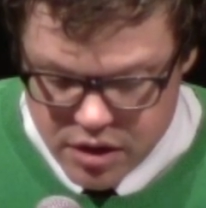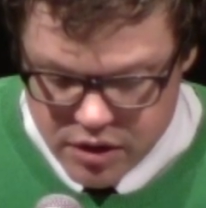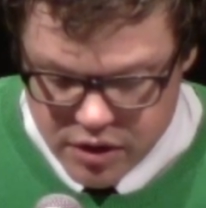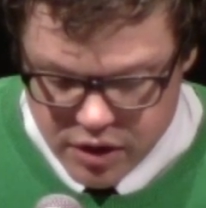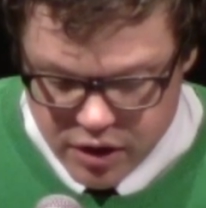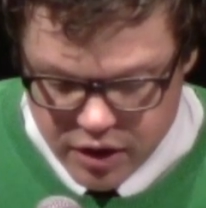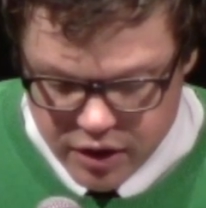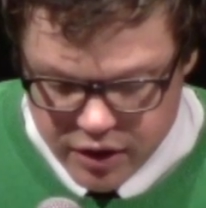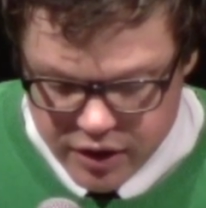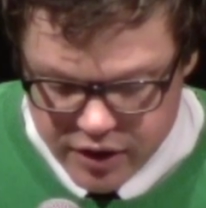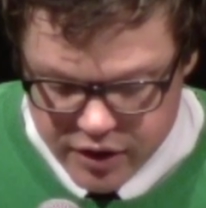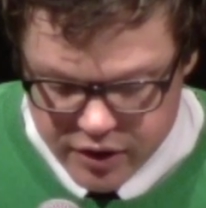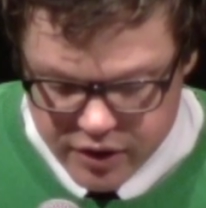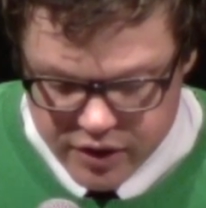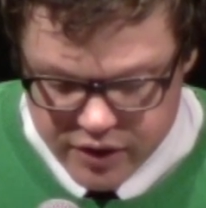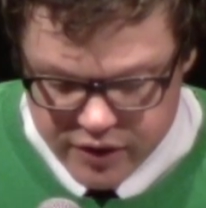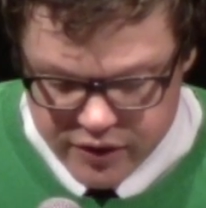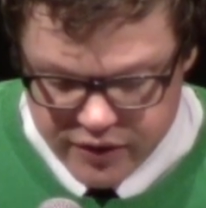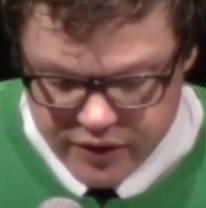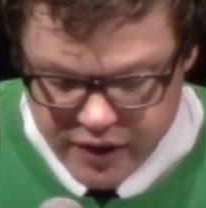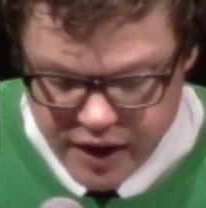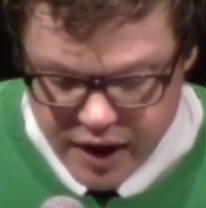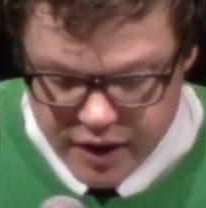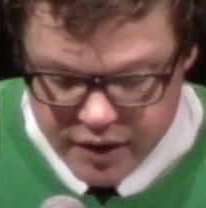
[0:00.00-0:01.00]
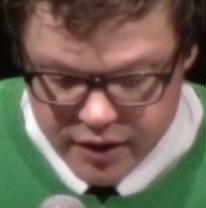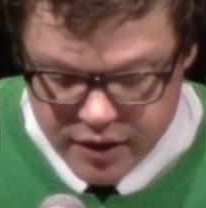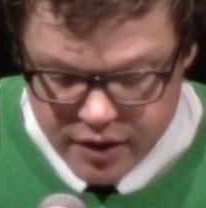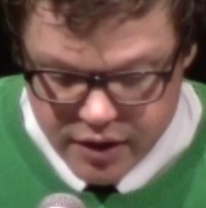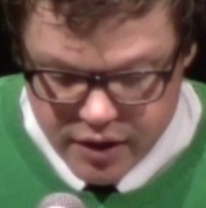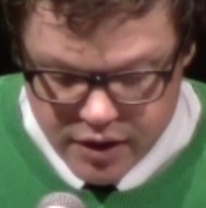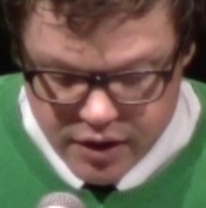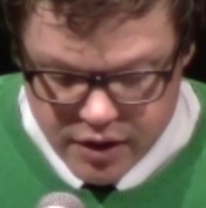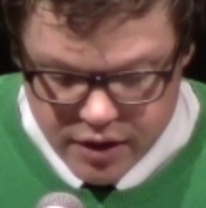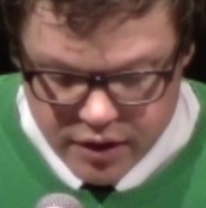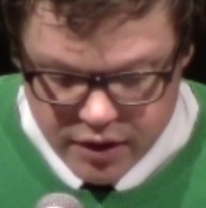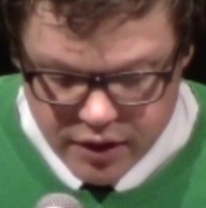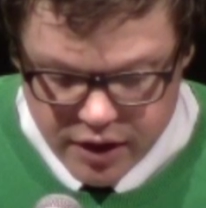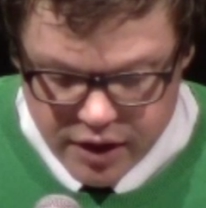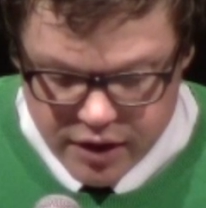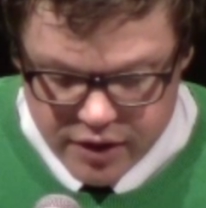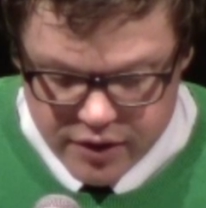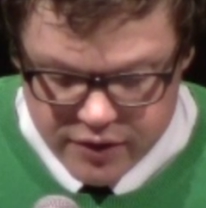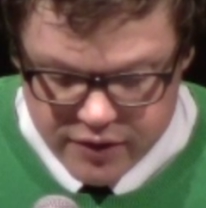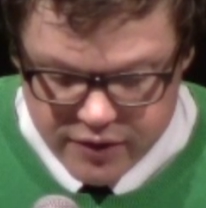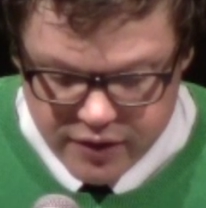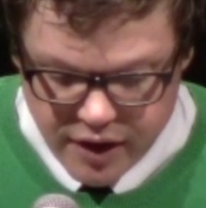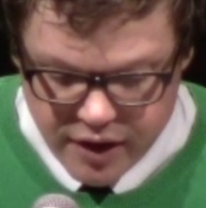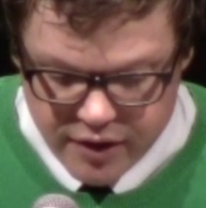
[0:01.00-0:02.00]
The clear cassette lay
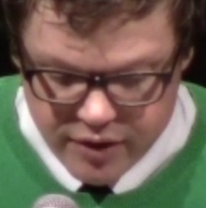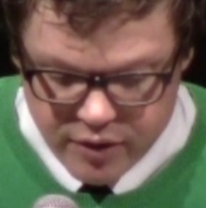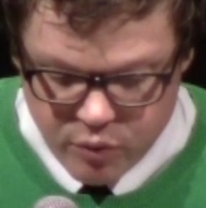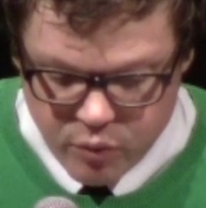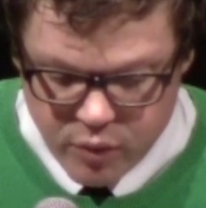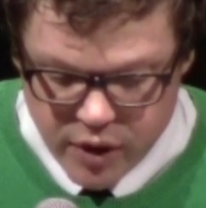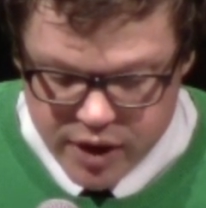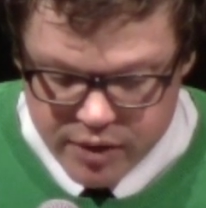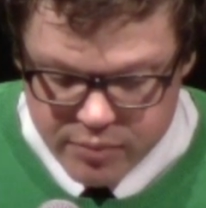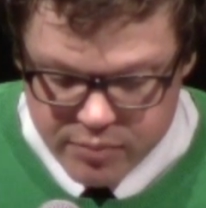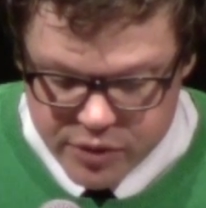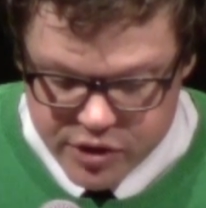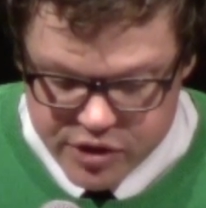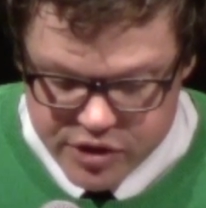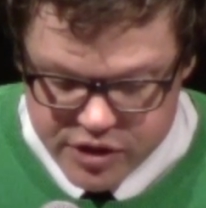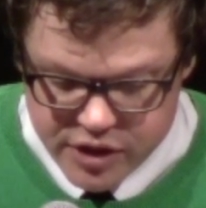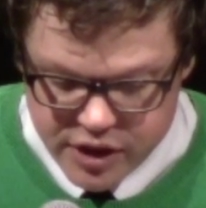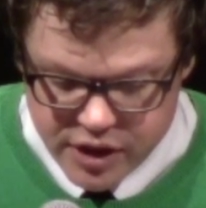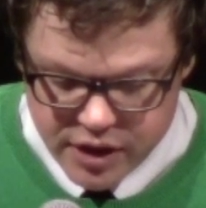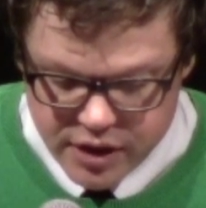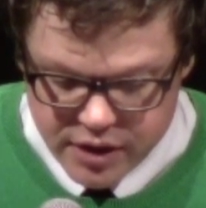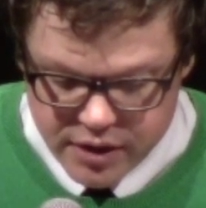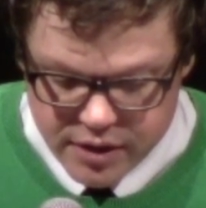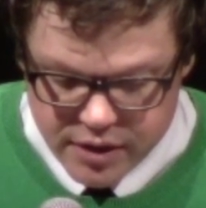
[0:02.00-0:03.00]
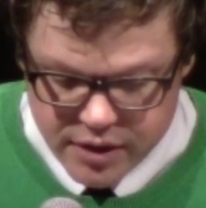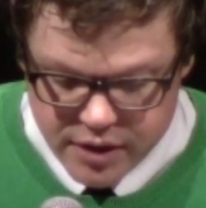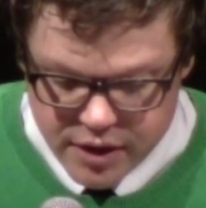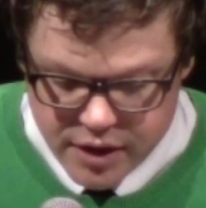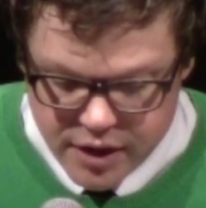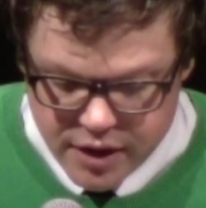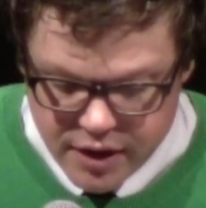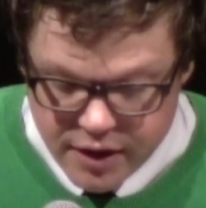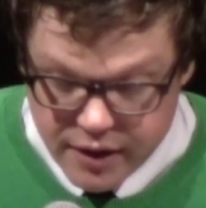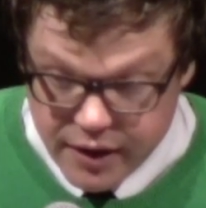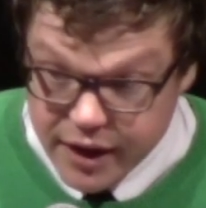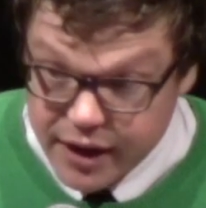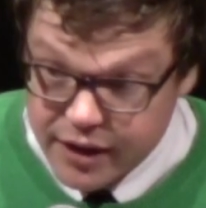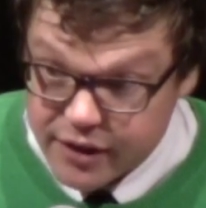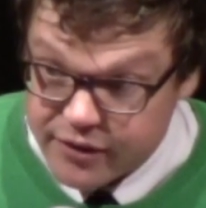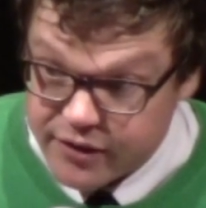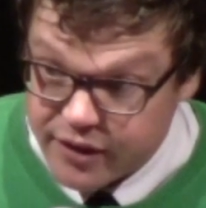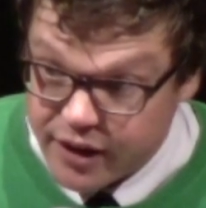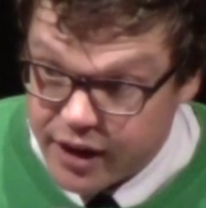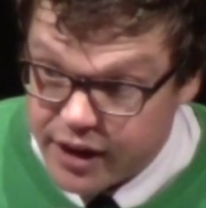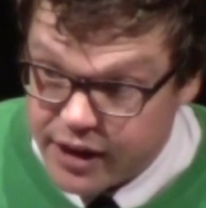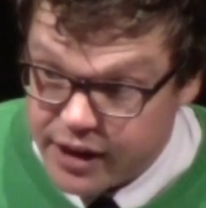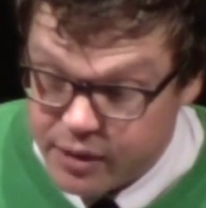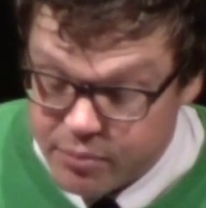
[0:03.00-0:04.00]
inside the white machine like a
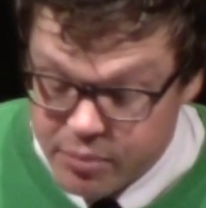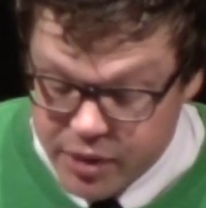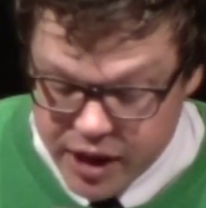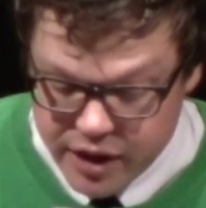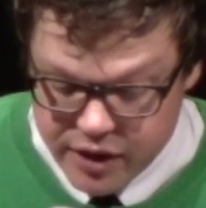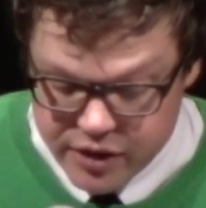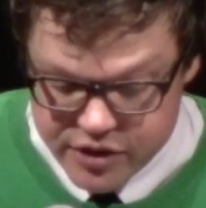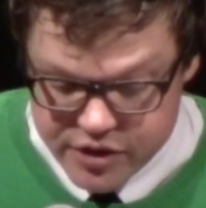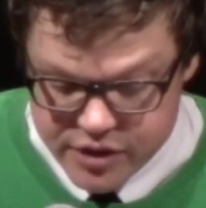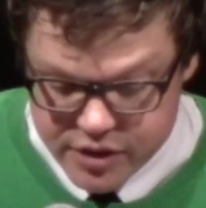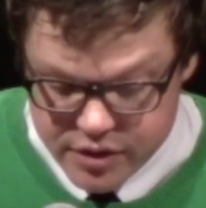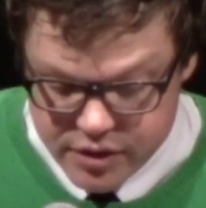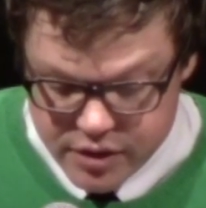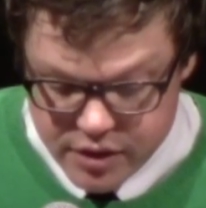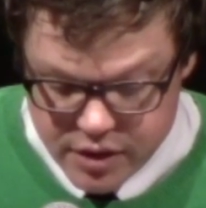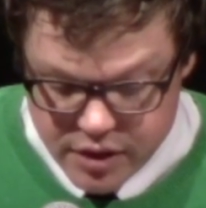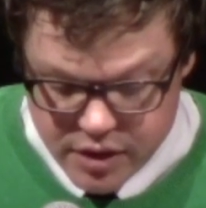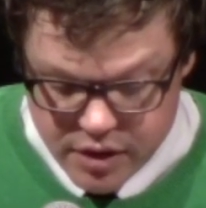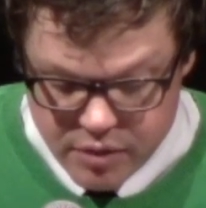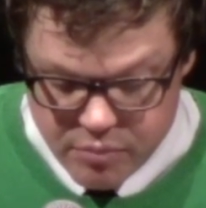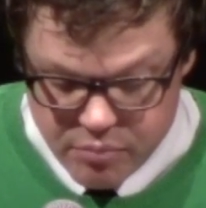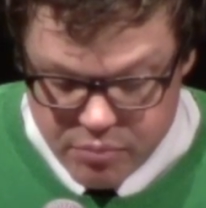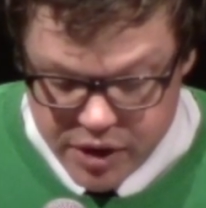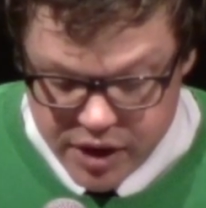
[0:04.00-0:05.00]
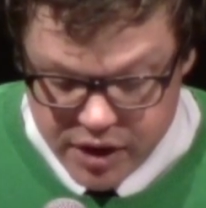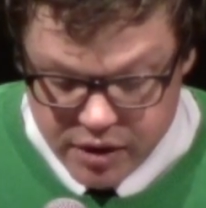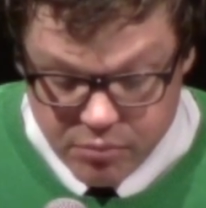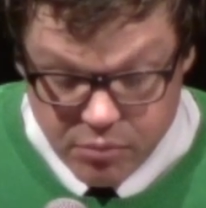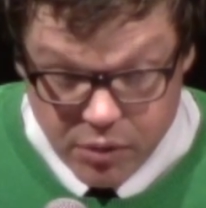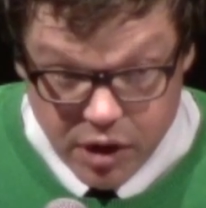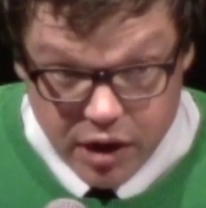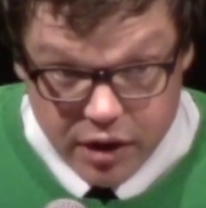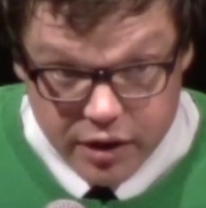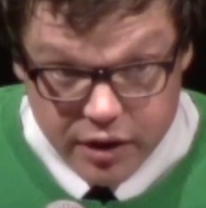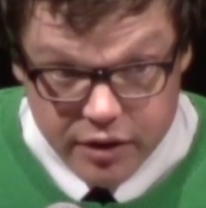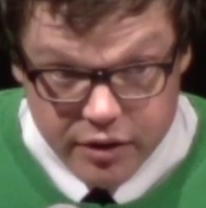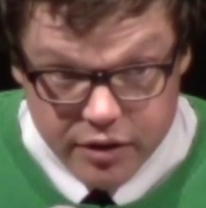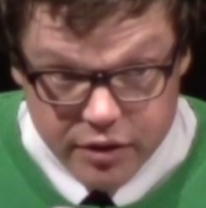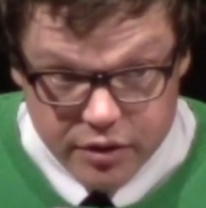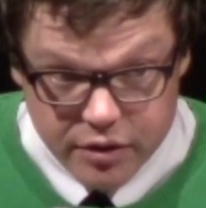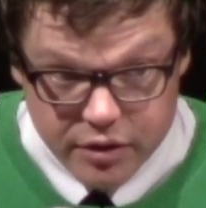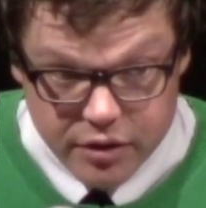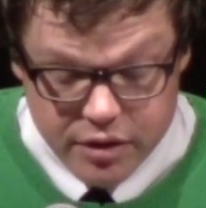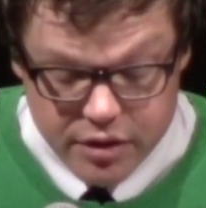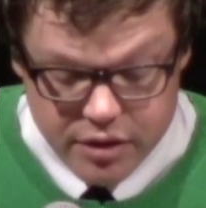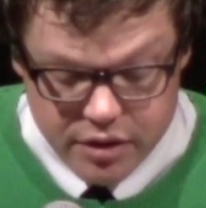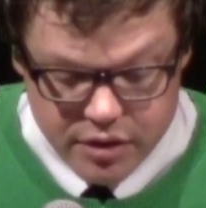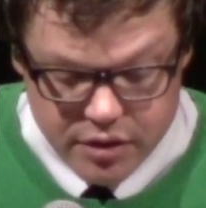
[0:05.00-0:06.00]
tiny patient being
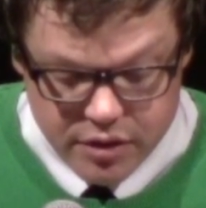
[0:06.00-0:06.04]
monitored,